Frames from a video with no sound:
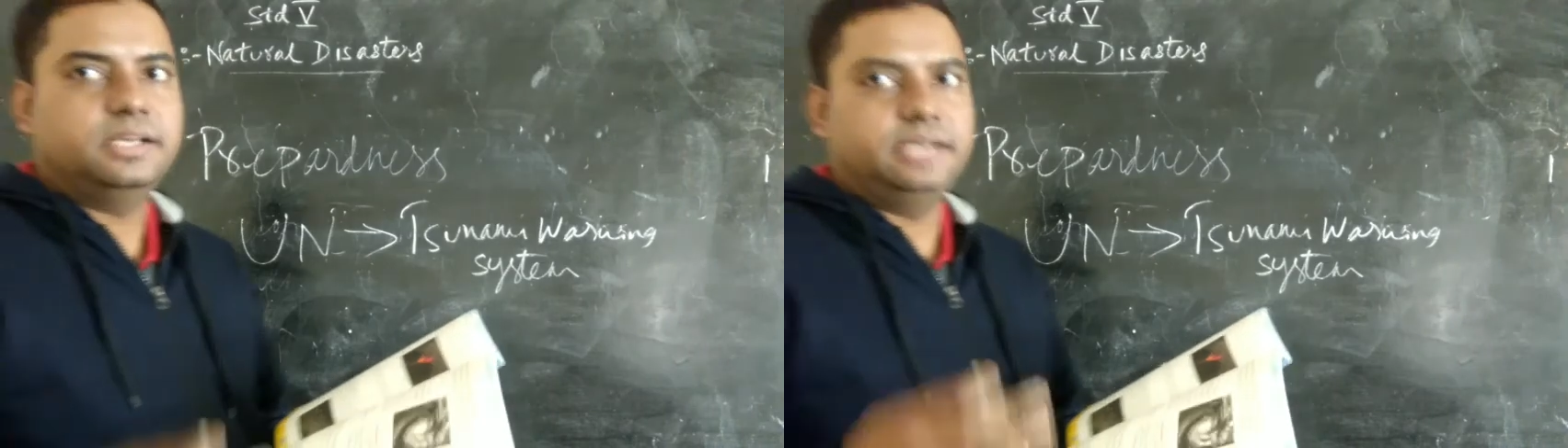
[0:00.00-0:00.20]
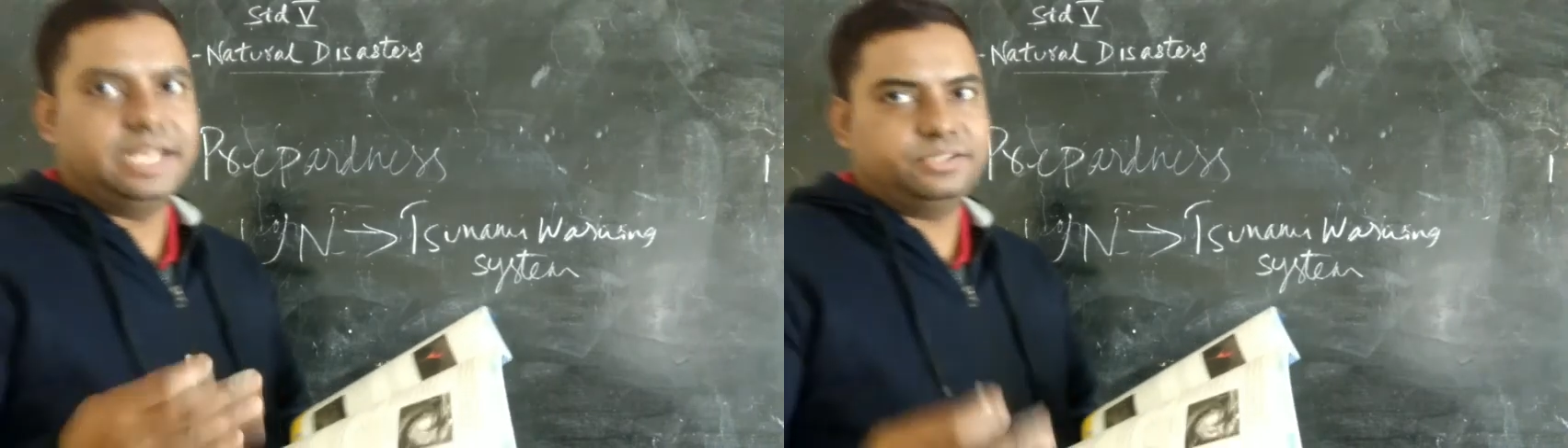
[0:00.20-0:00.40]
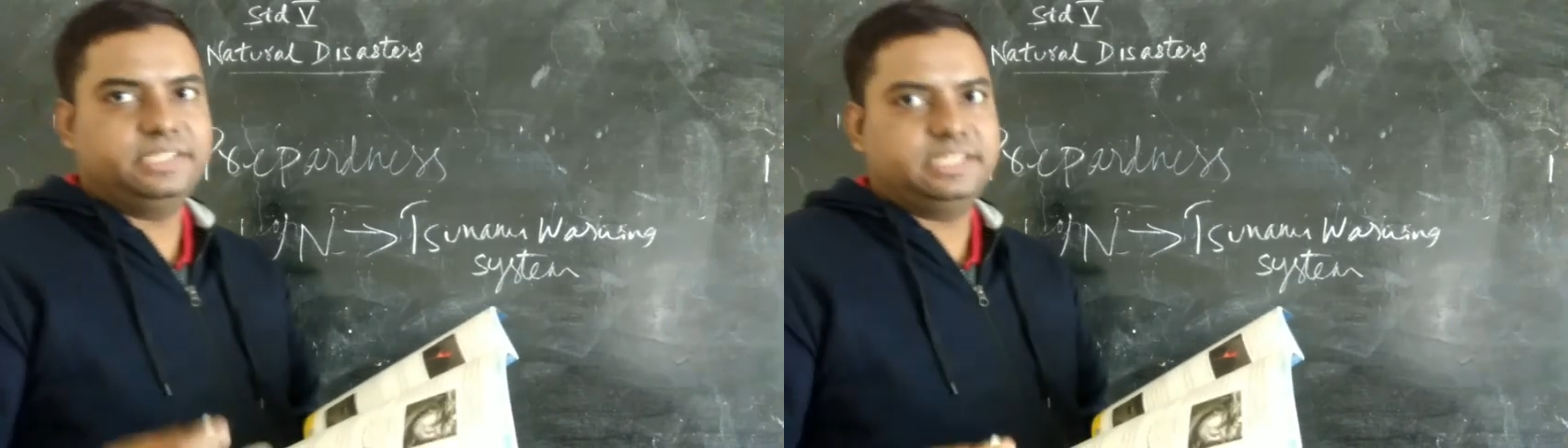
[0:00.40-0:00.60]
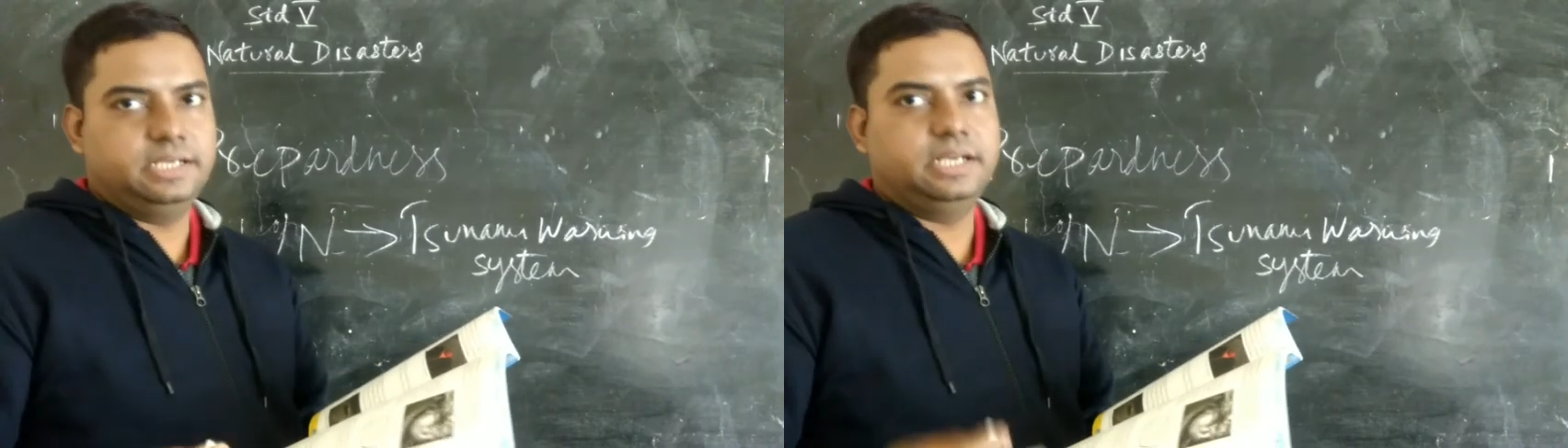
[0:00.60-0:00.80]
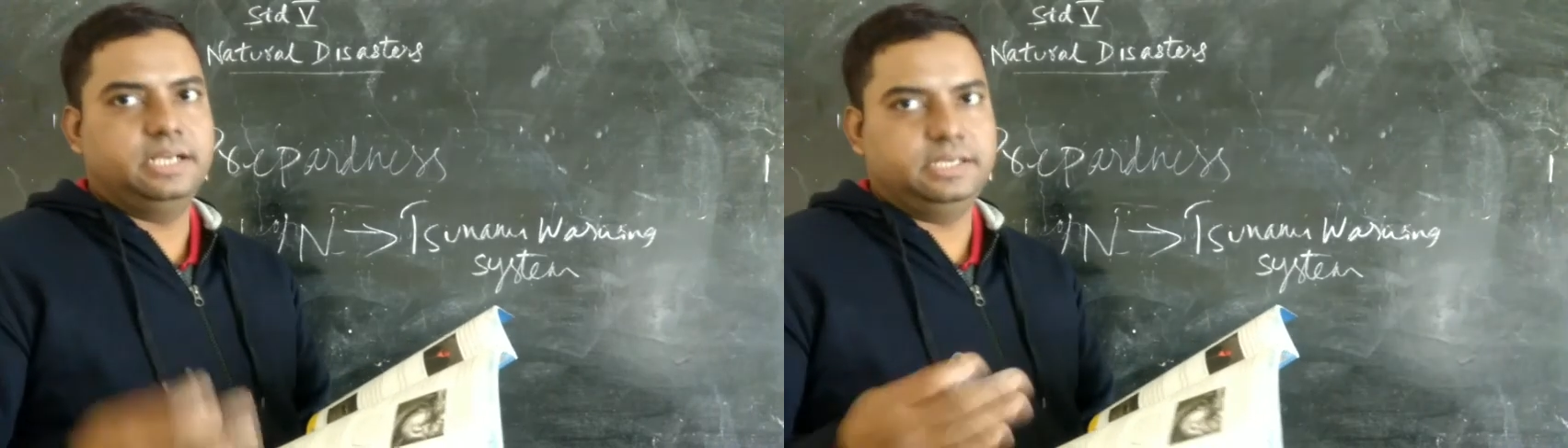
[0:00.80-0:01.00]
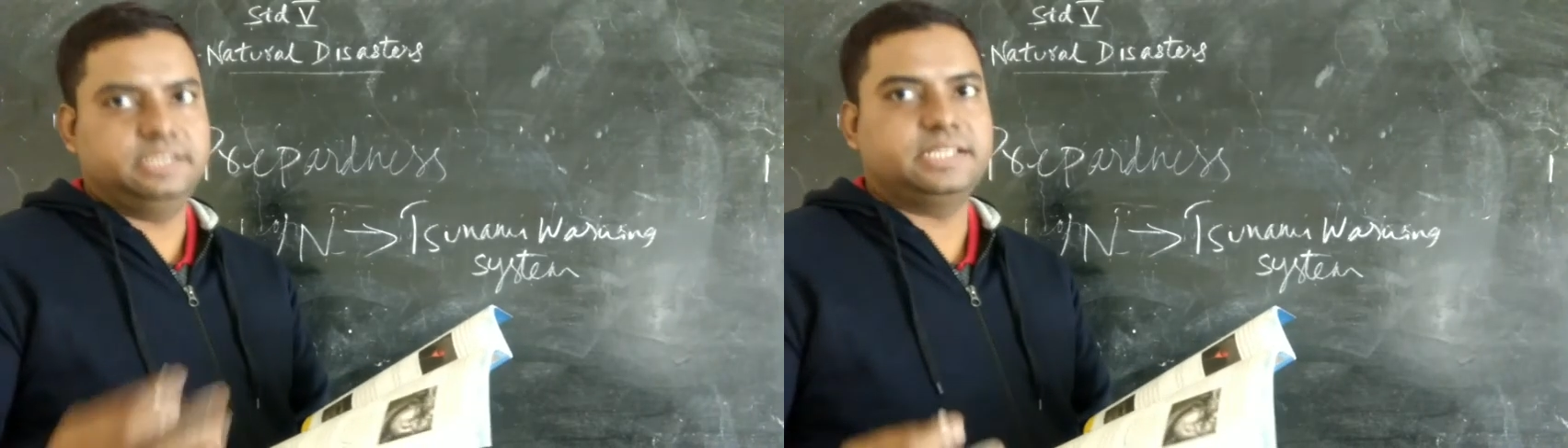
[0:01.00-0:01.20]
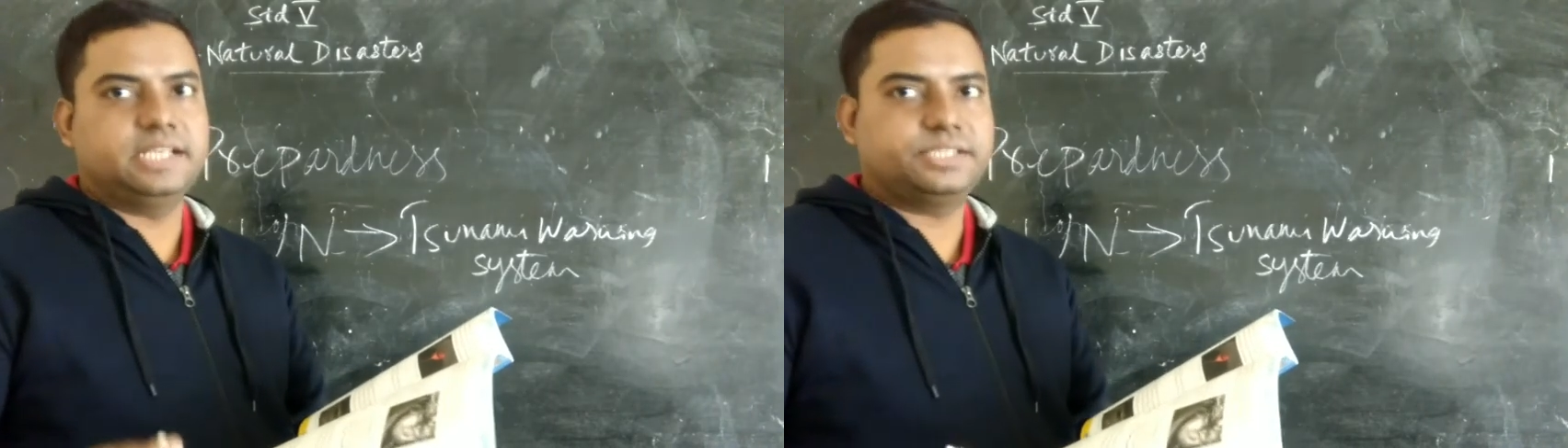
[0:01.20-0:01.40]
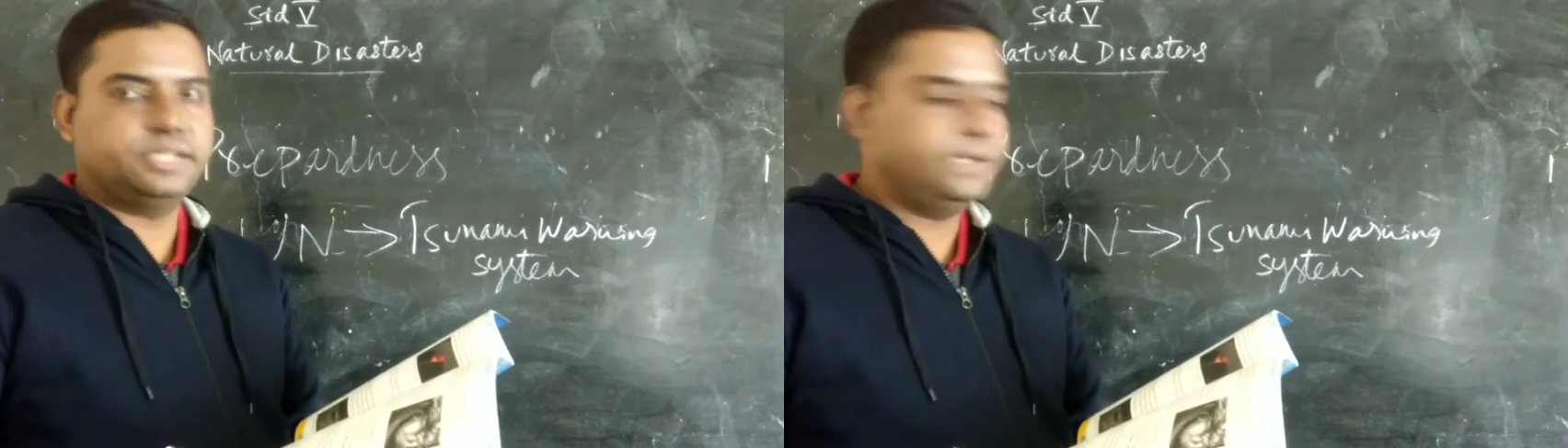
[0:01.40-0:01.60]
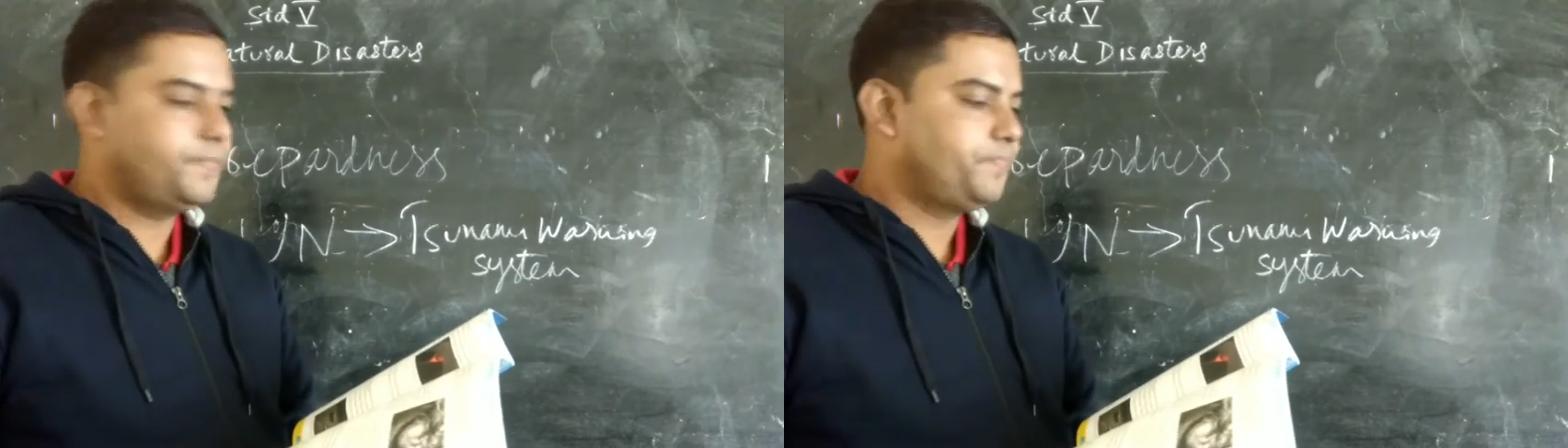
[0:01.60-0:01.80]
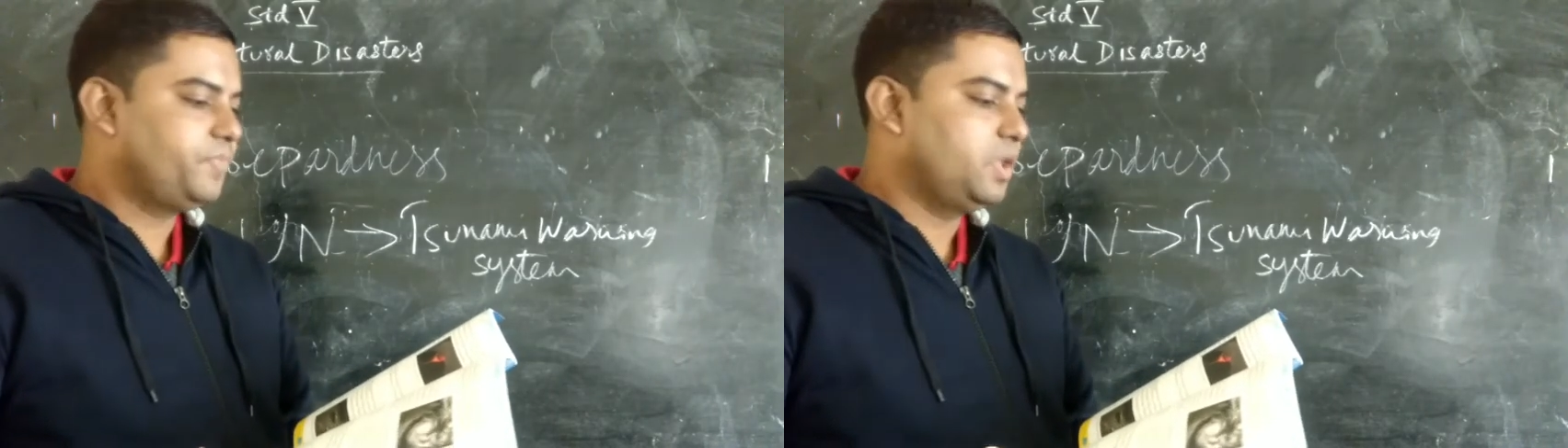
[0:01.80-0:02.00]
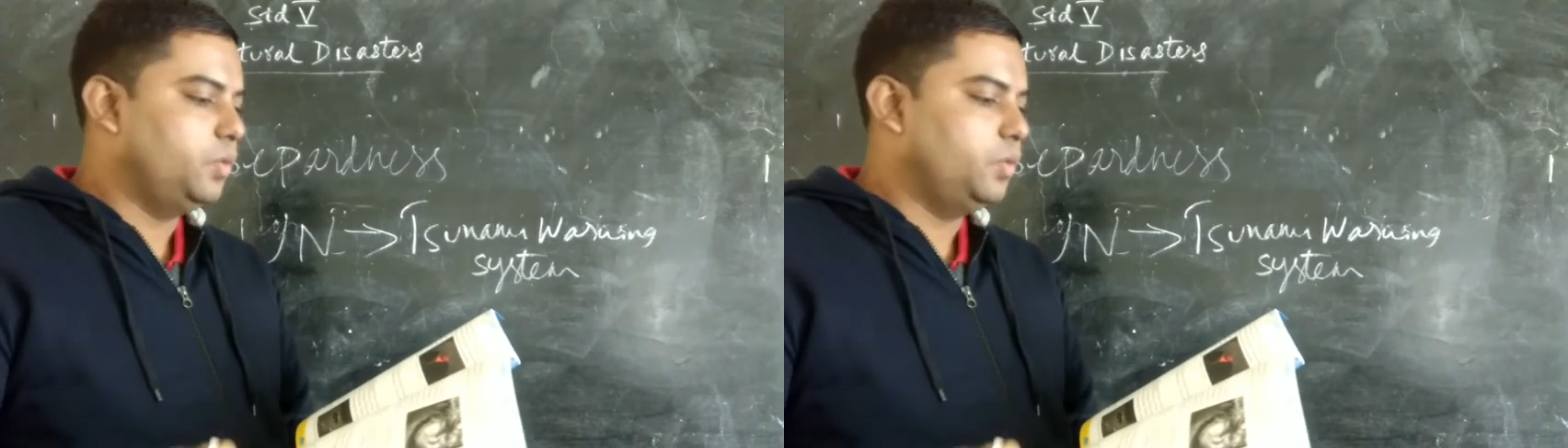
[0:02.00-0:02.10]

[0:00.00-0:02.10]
national disaster,